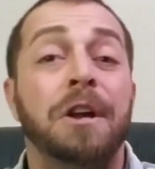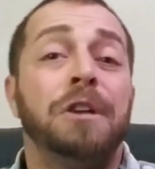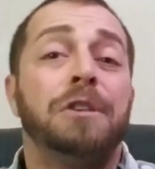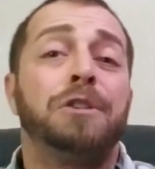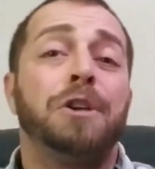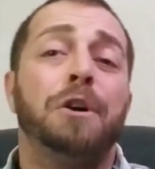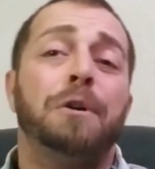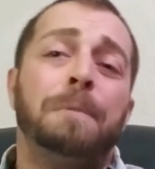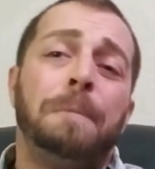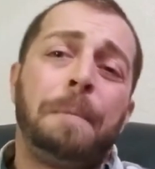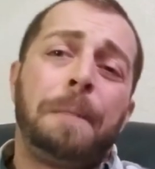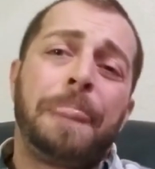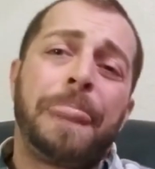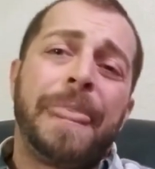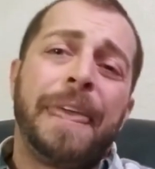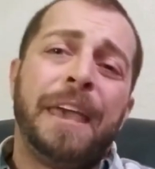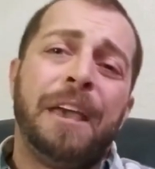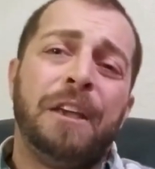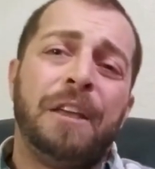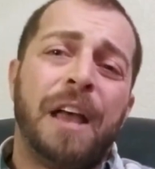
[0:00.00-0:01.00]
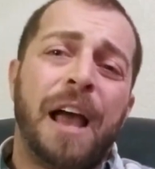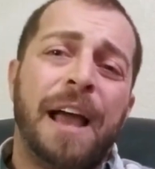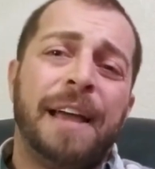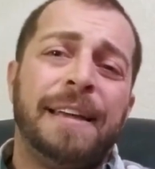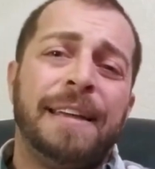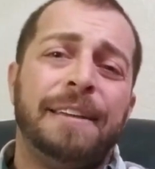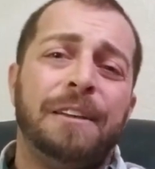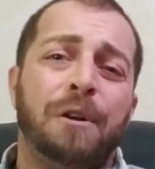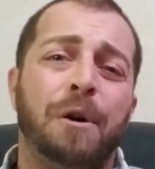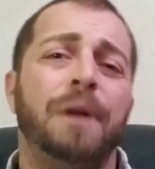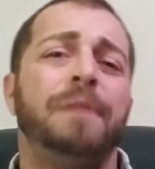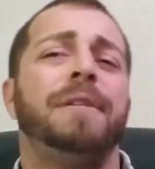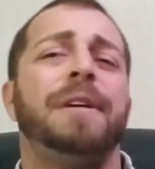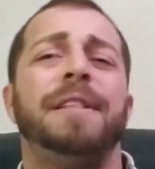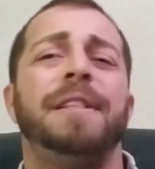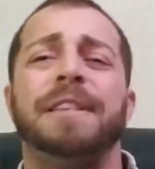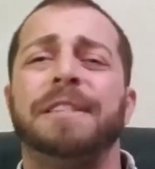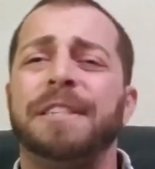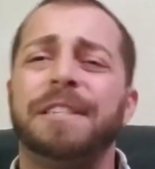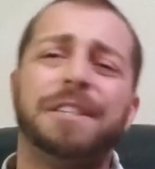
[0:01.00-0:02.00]
So,
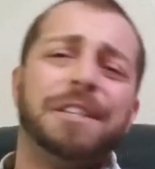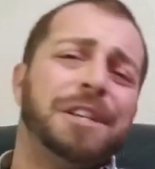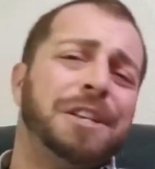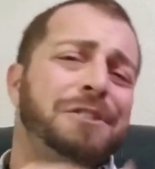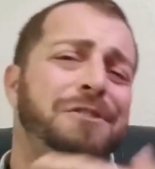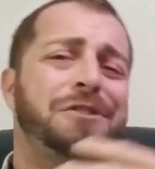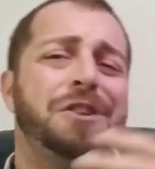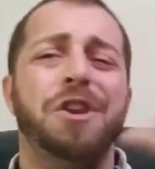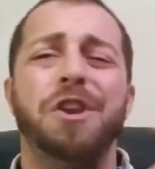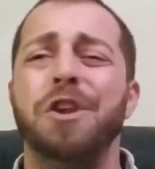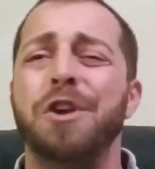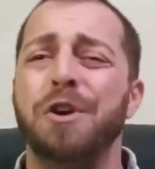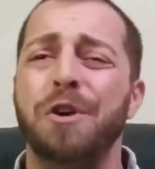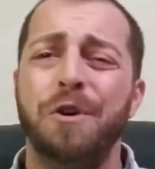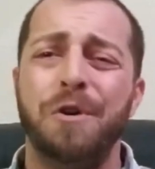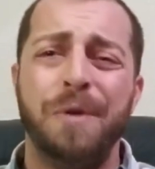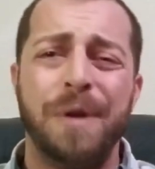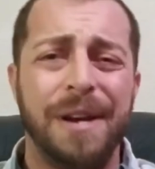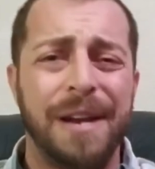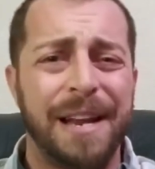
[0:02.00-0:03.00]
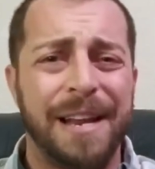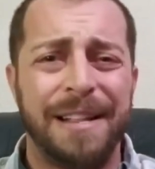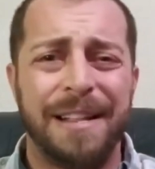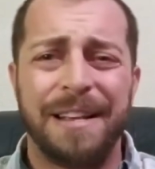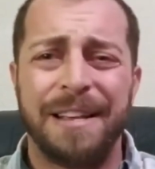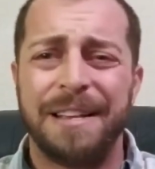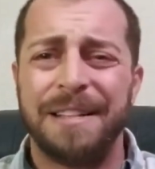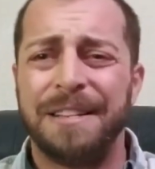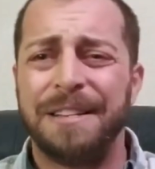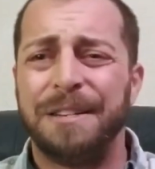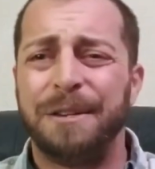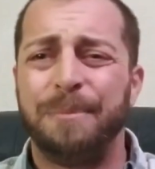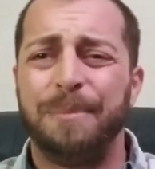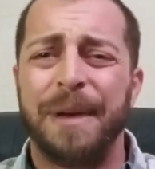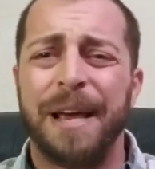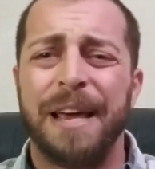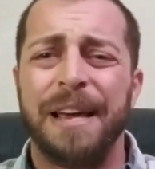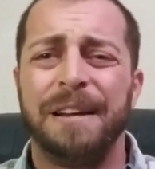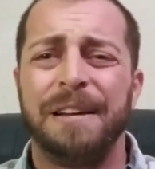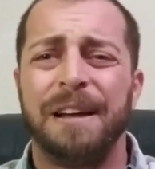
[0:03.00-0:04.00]
this isn't new in the
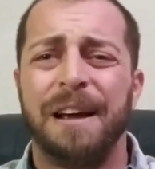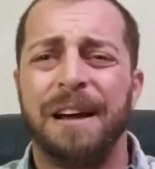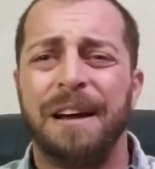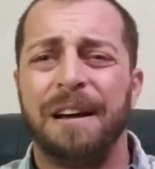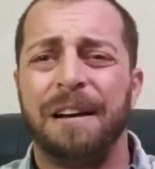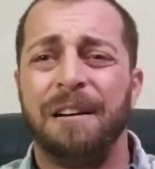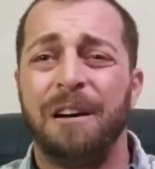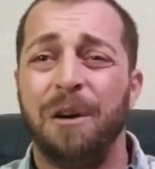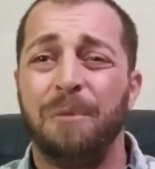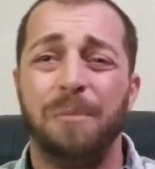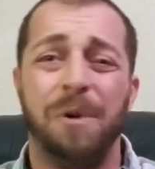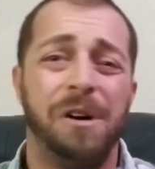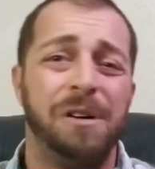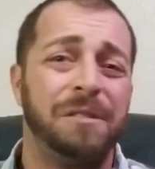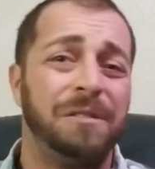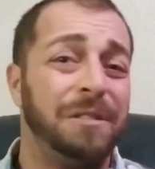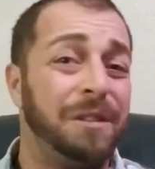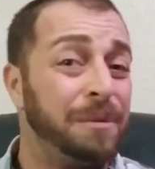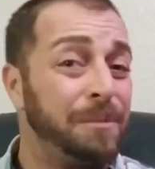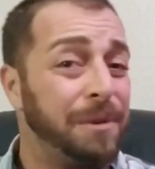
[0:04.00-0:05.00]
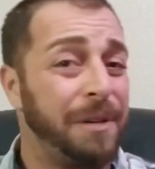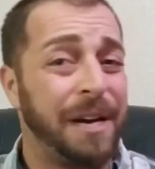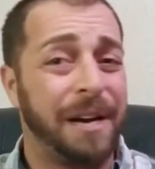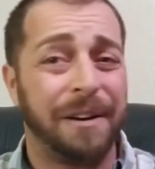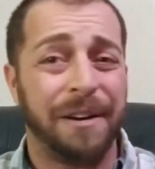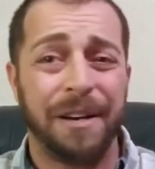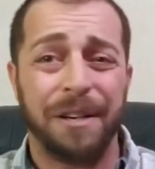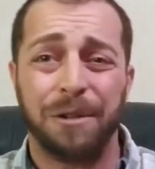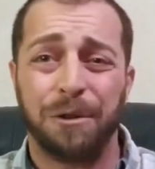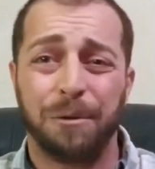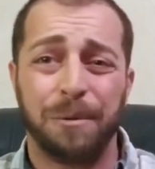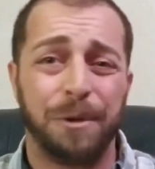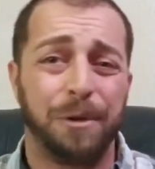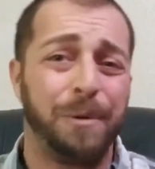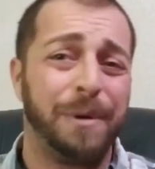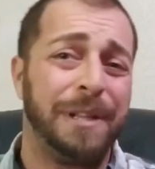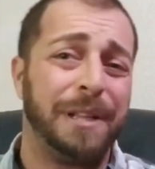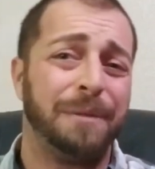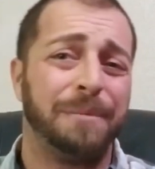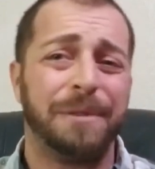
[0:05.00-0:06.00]
debate among libertarians or
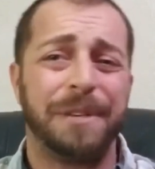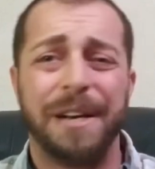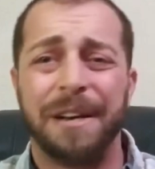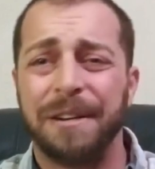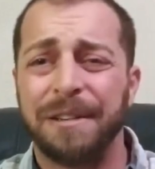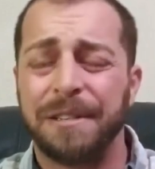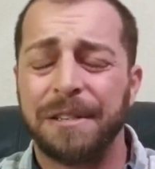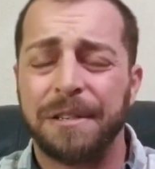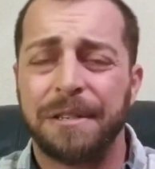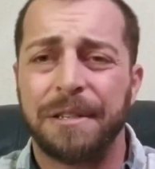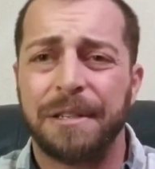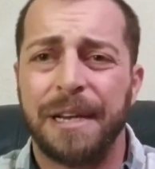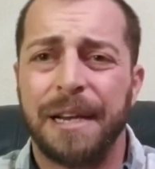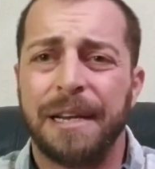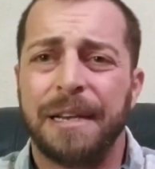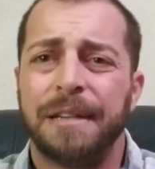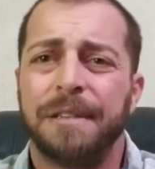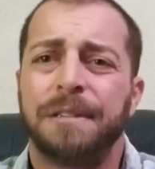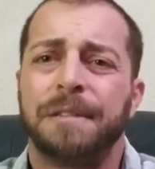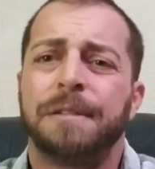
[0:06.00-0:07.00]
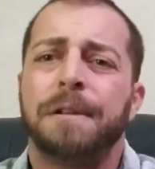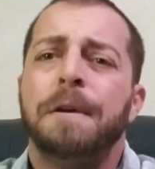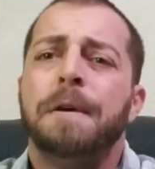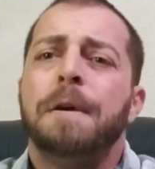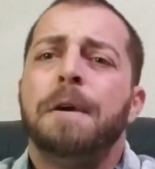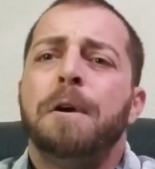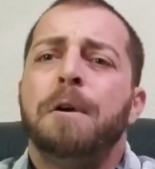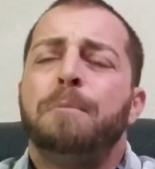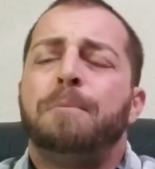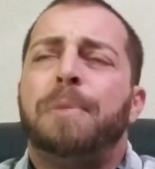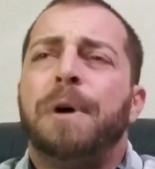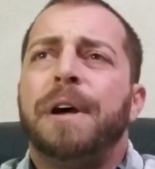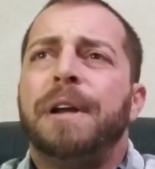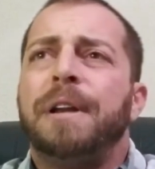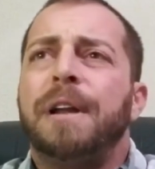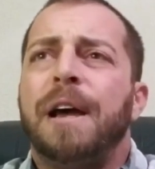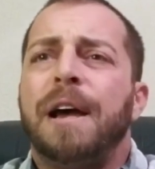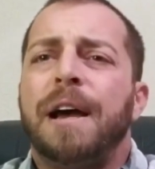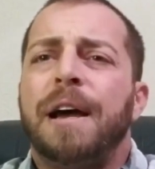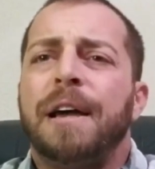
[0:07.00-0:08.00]
between libertarians and statists,
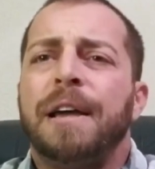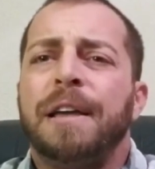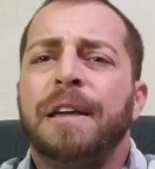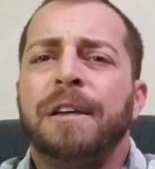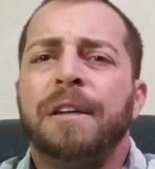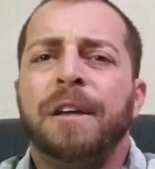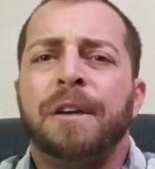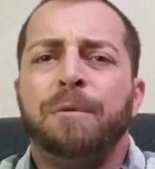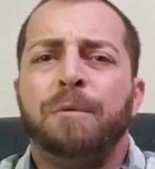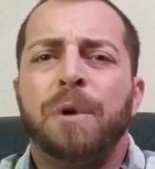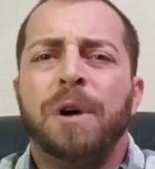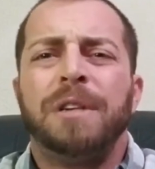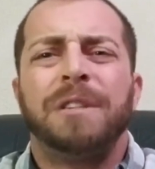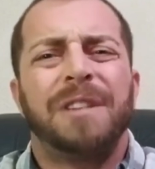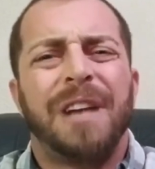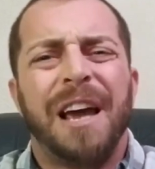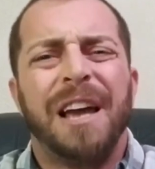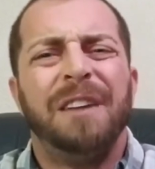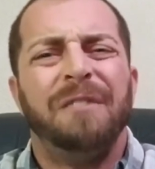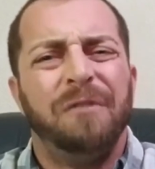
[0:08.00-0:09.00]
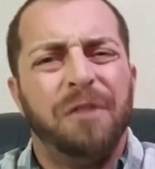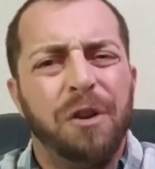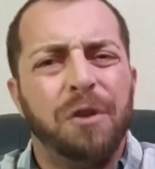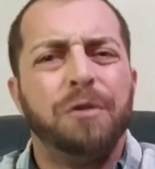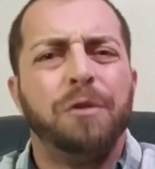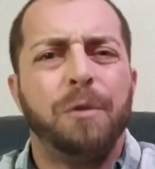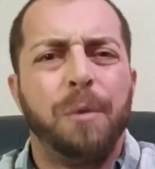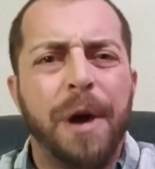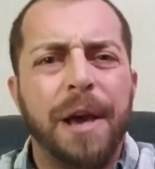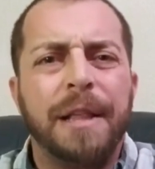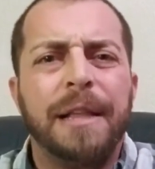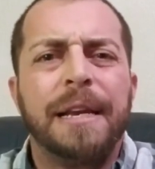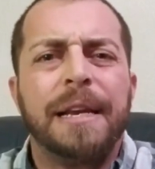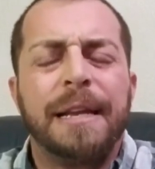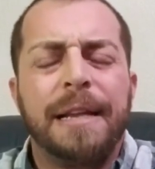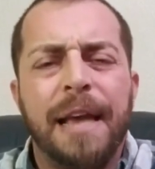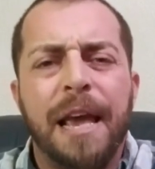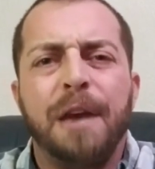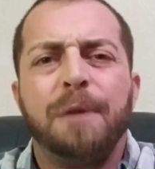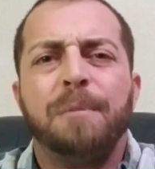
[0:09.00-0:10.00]
but it was kind of new the way that
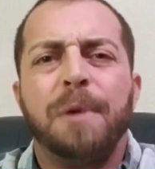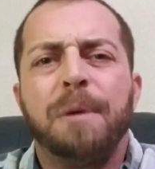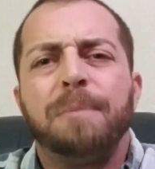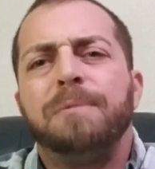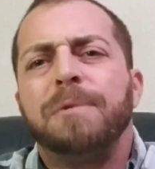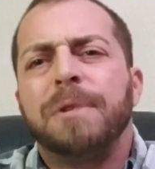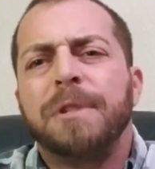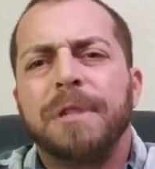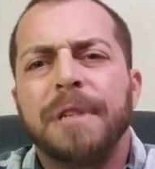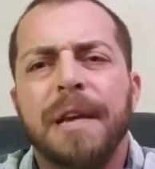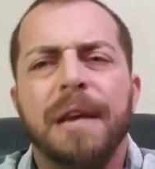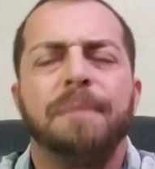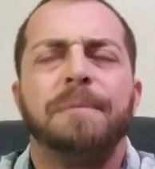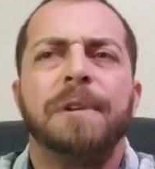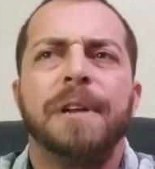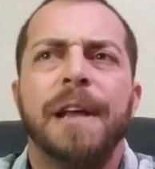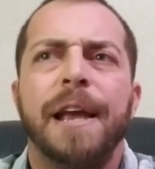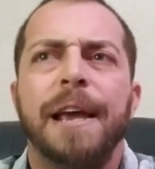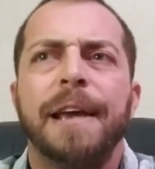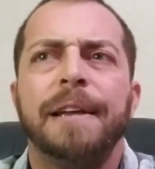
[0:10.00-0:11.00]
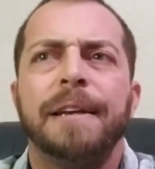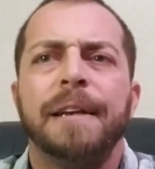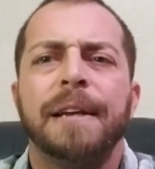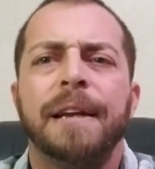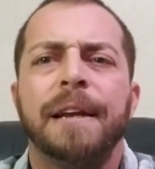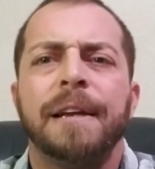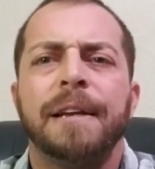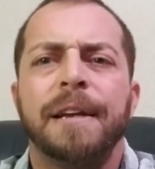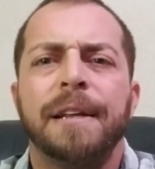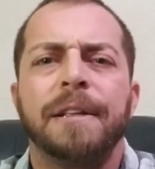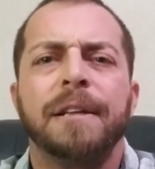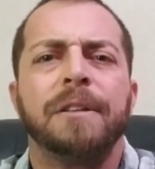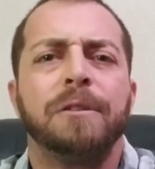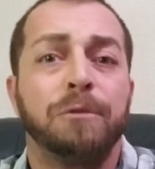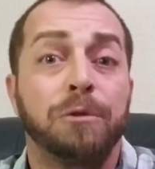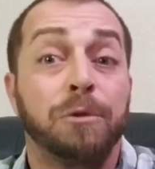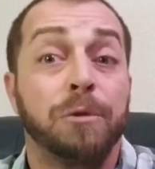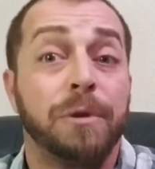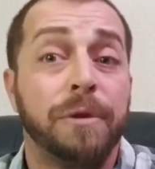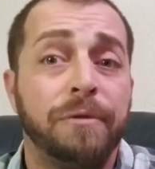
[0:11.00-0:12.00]
it came up with Sam today, and I thought that
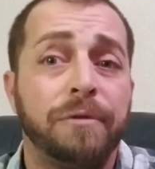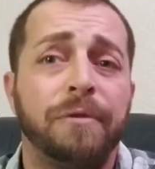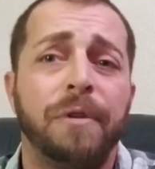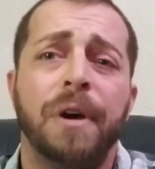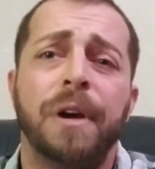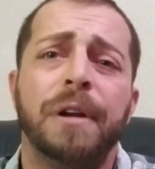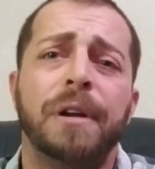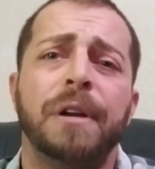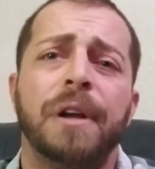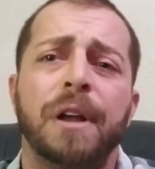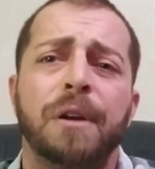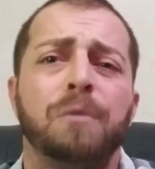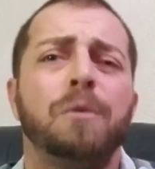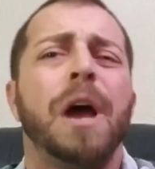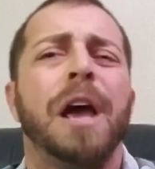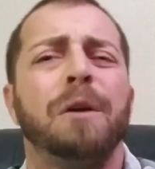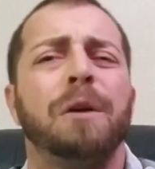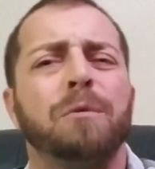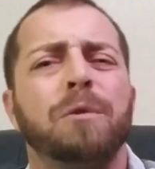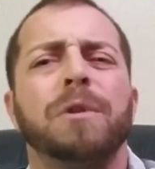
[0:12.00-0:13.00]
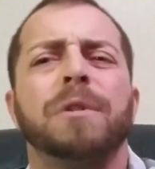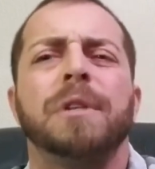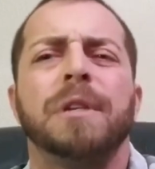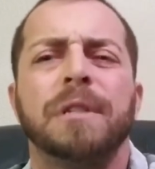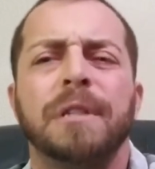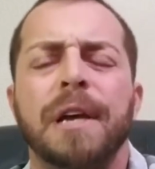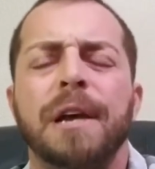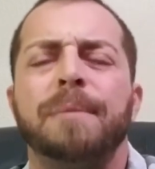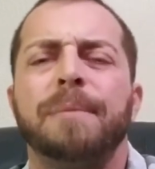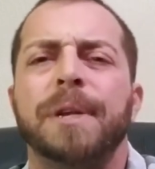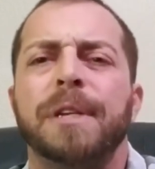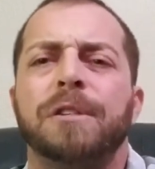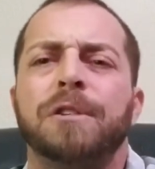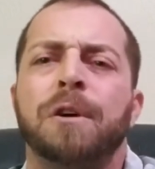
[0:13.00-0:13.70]
was really fun and worth examining.